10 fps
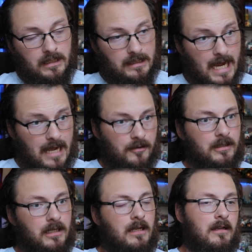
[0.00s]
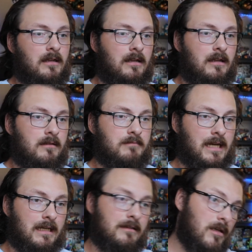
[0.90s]
Now,
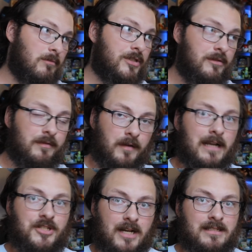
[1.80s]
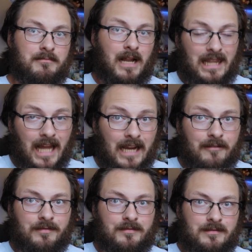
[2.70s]
my number two franchise in my life